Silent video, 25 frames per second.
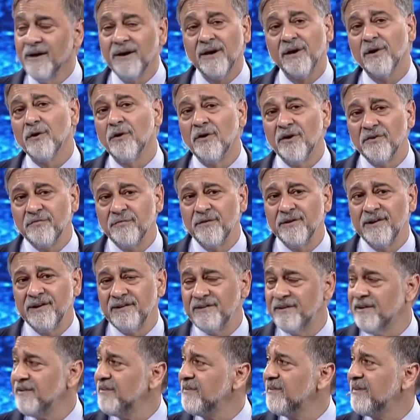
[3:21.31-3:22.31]
Cures for
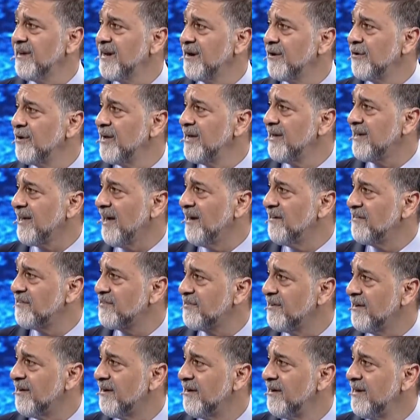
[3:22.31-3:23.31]
diseases including
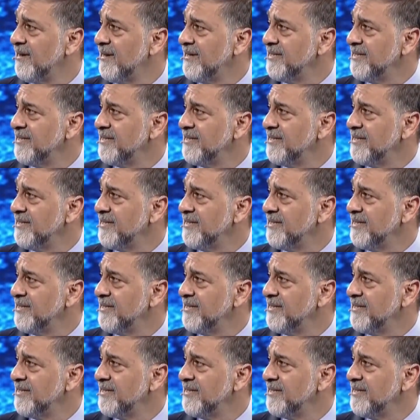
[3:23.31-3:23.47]
cancer.